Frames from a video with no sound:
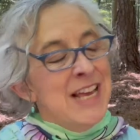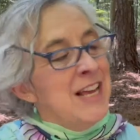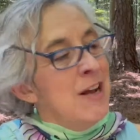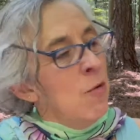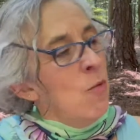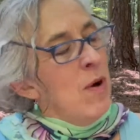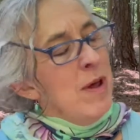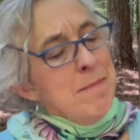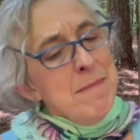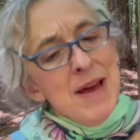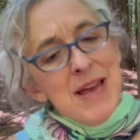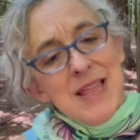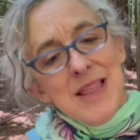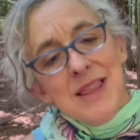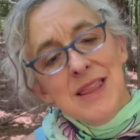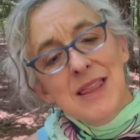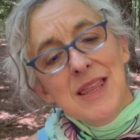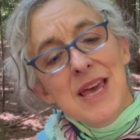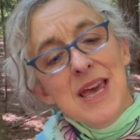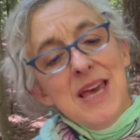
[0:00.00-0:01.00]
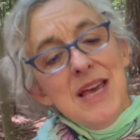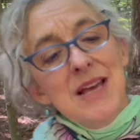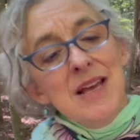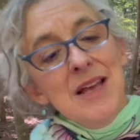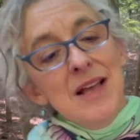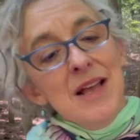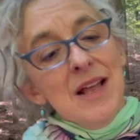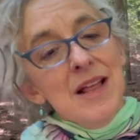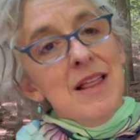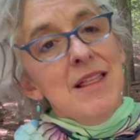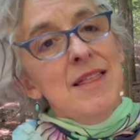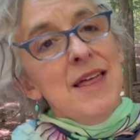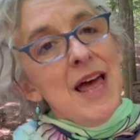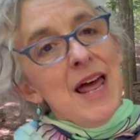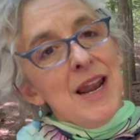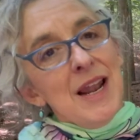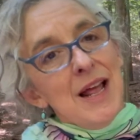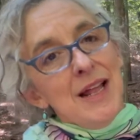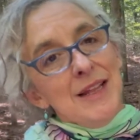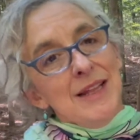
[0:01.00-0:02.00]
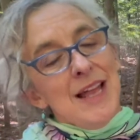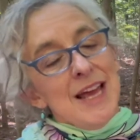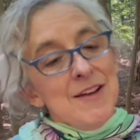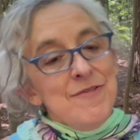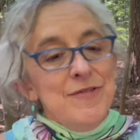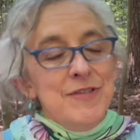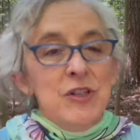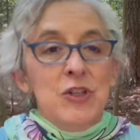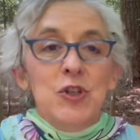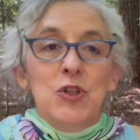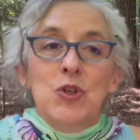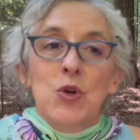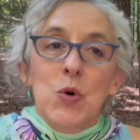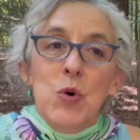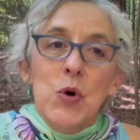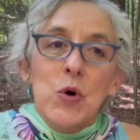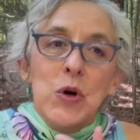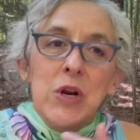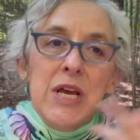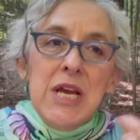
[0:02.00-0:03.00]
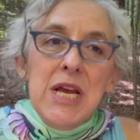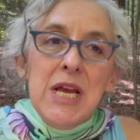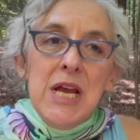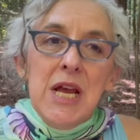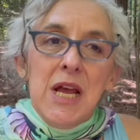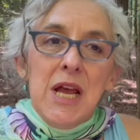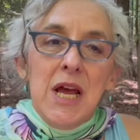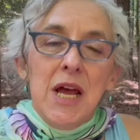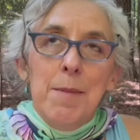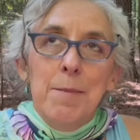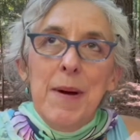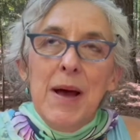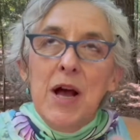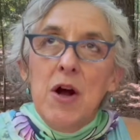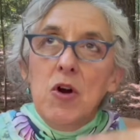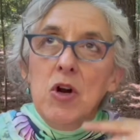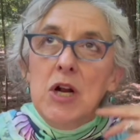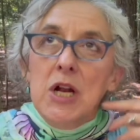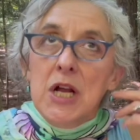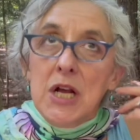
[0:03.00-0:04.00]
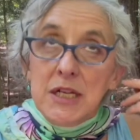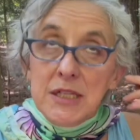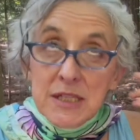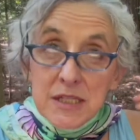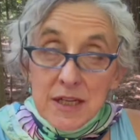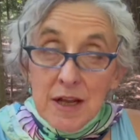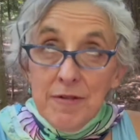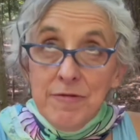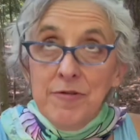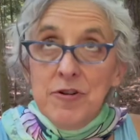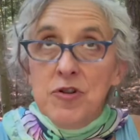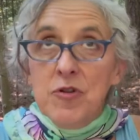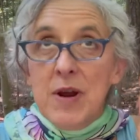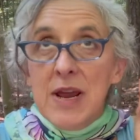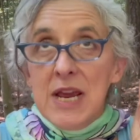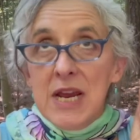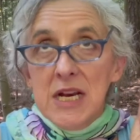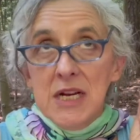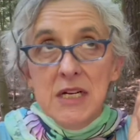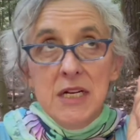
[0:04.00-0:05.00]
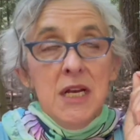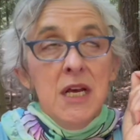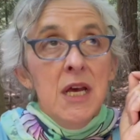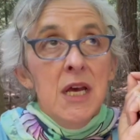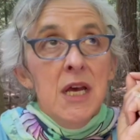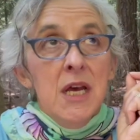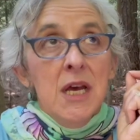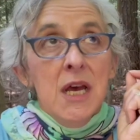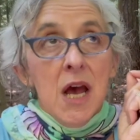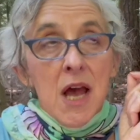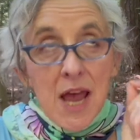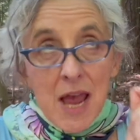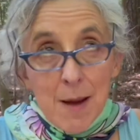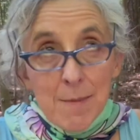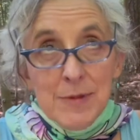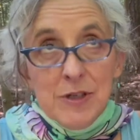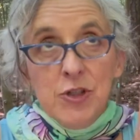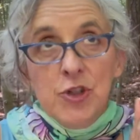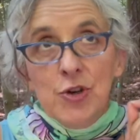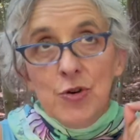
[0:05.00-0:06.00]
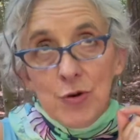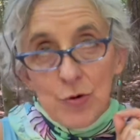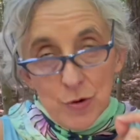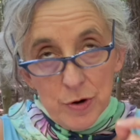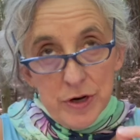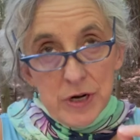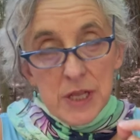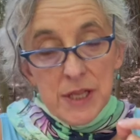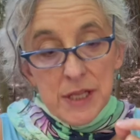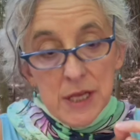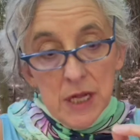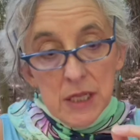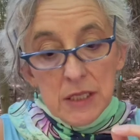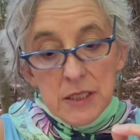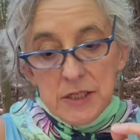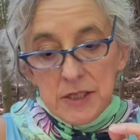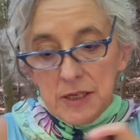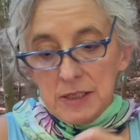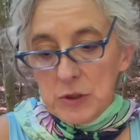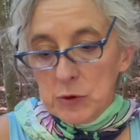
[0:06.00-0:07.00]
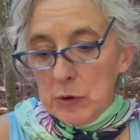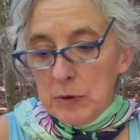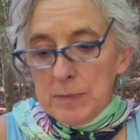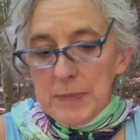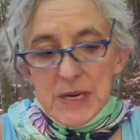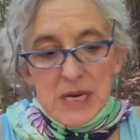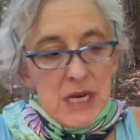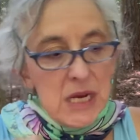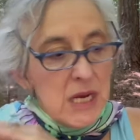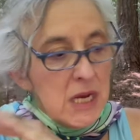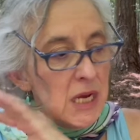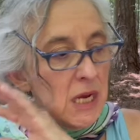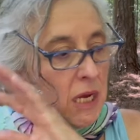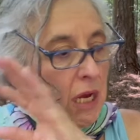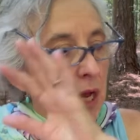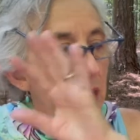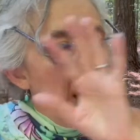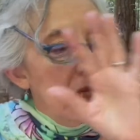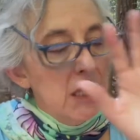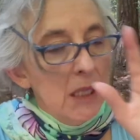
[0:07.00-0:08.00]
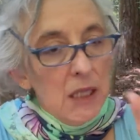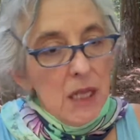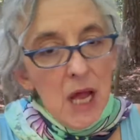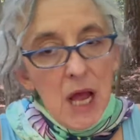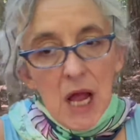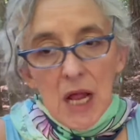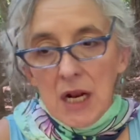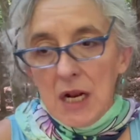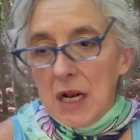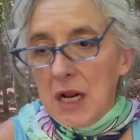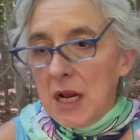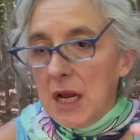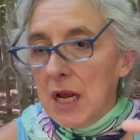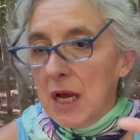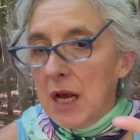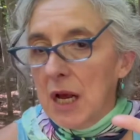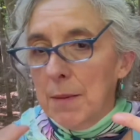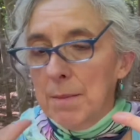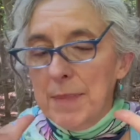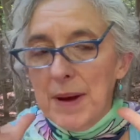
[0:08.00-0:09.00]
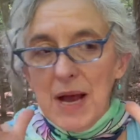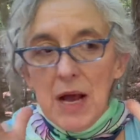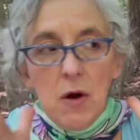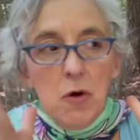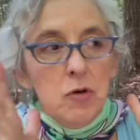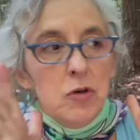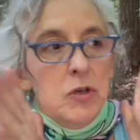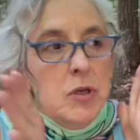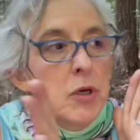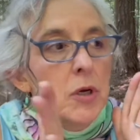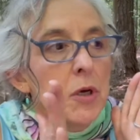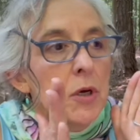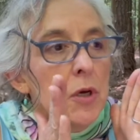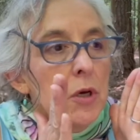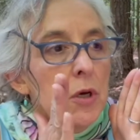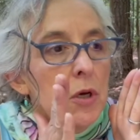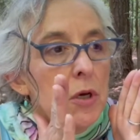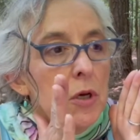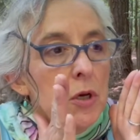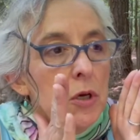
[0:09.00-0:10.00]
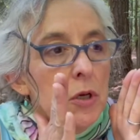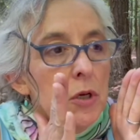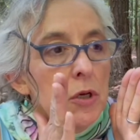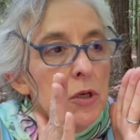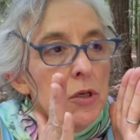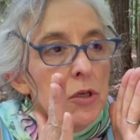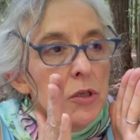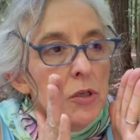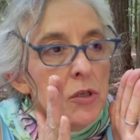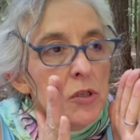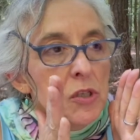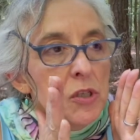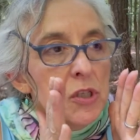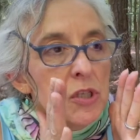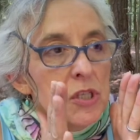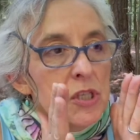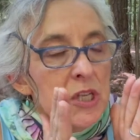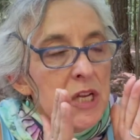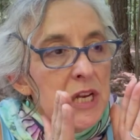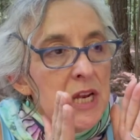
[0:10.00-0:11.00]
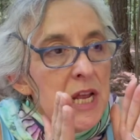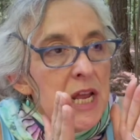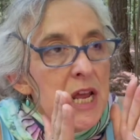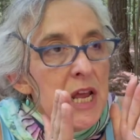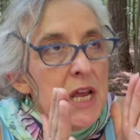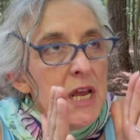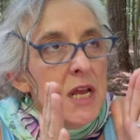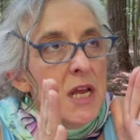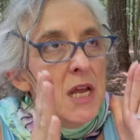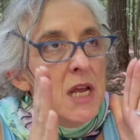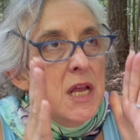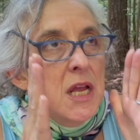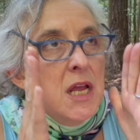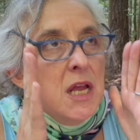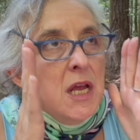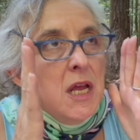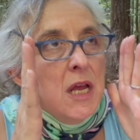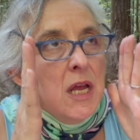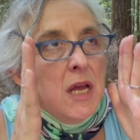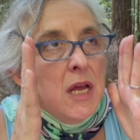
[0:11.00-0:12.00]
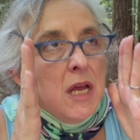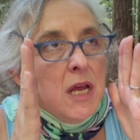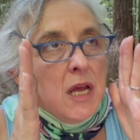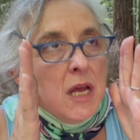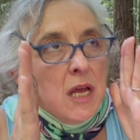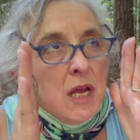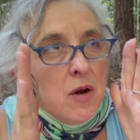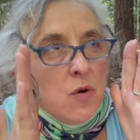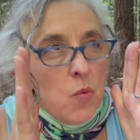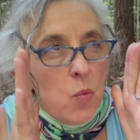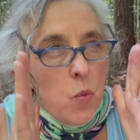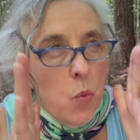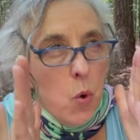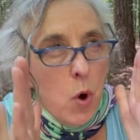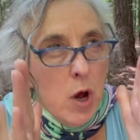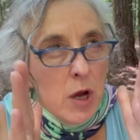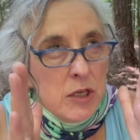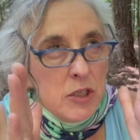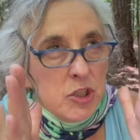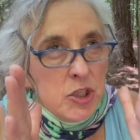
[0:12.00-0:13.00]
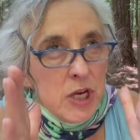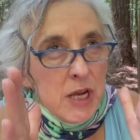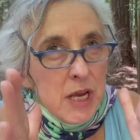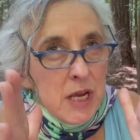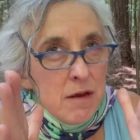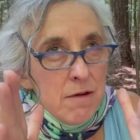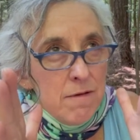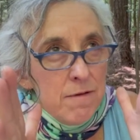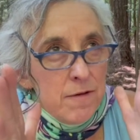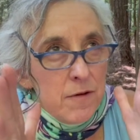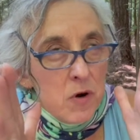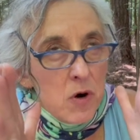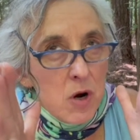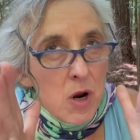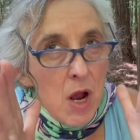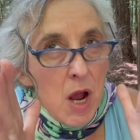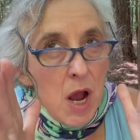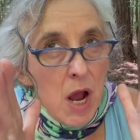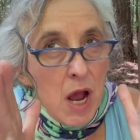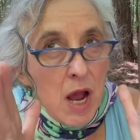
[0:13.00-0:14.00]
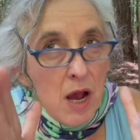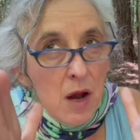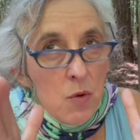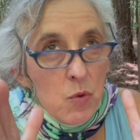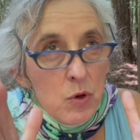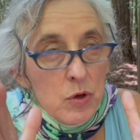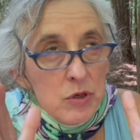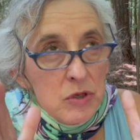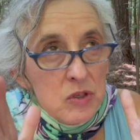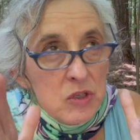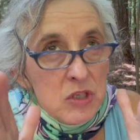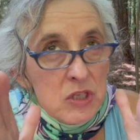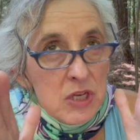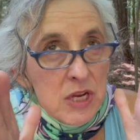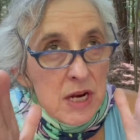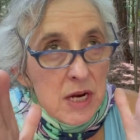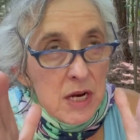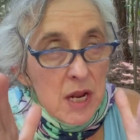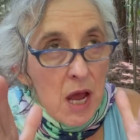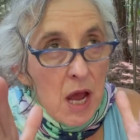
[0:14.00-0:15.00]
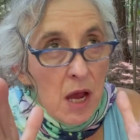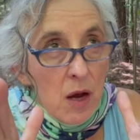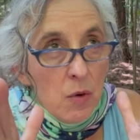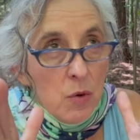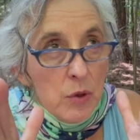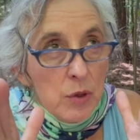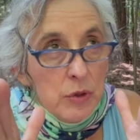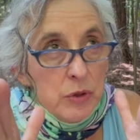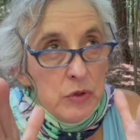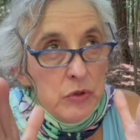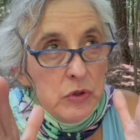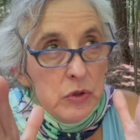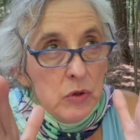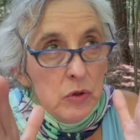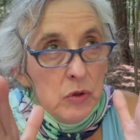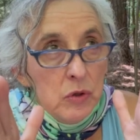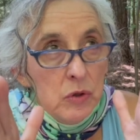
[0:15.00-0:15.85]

One might think that a life story about a self-trained amateur ornithologist would be a lot about sitting and watching for hours and hours